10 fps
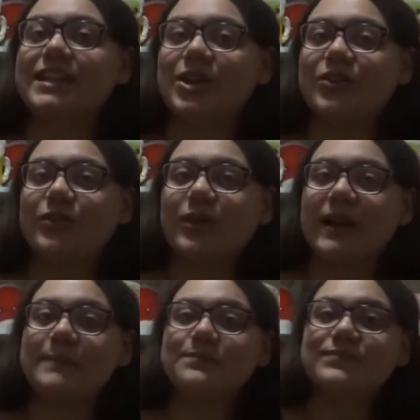go for
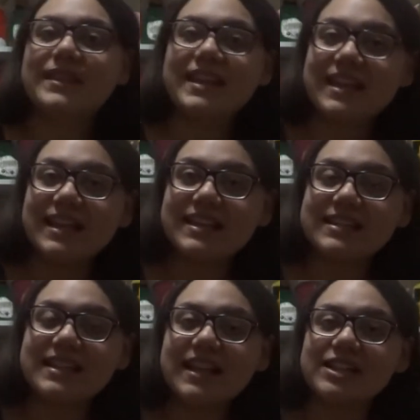it. He
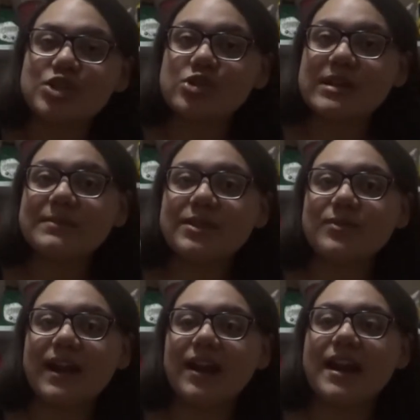is extremely
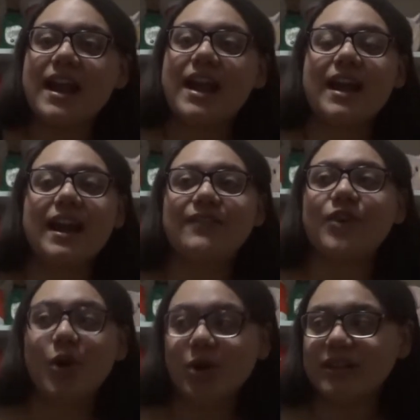rare, and I've
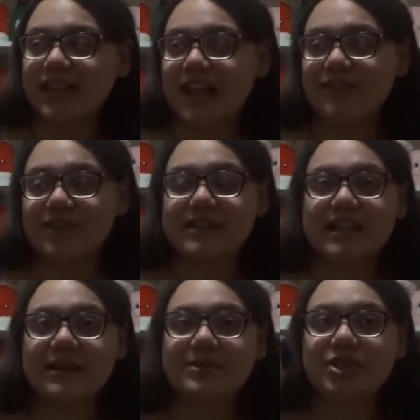only ever seen
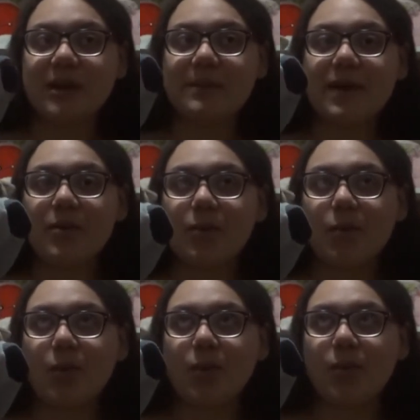him show up
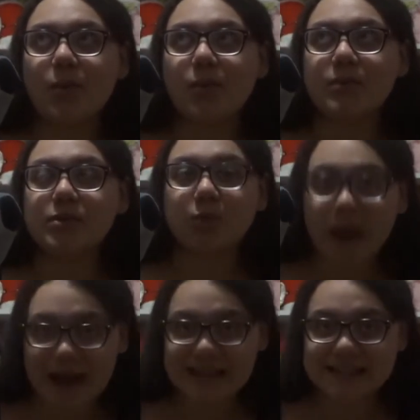
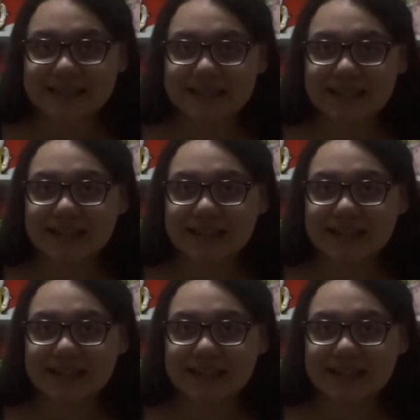twice.